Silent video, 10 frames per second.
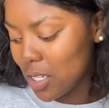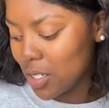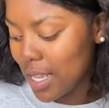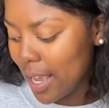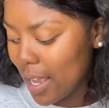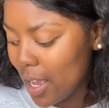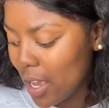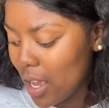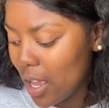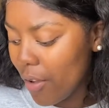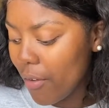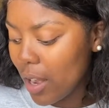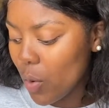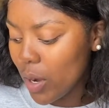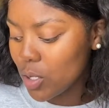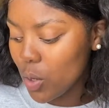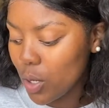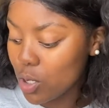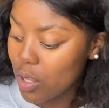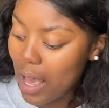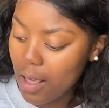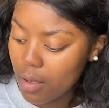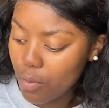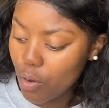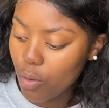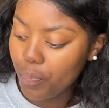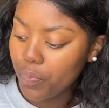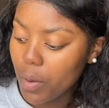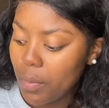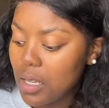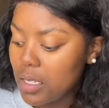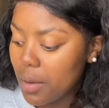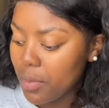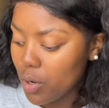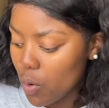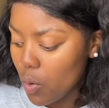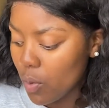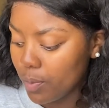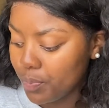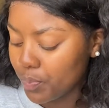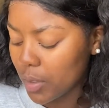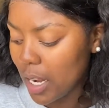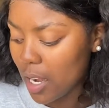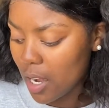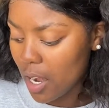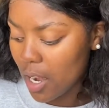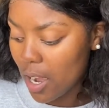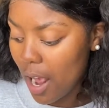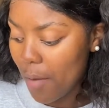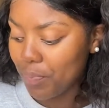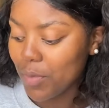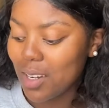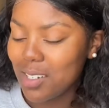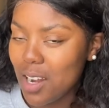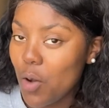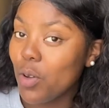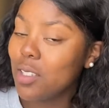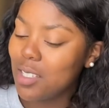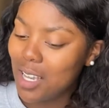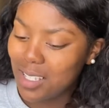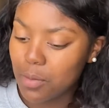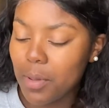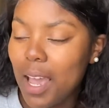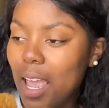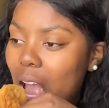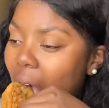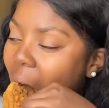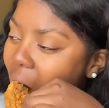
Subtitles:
I was like, if anyone is going to the other mall, please let me know. Da da da da da. Dineo texts me again.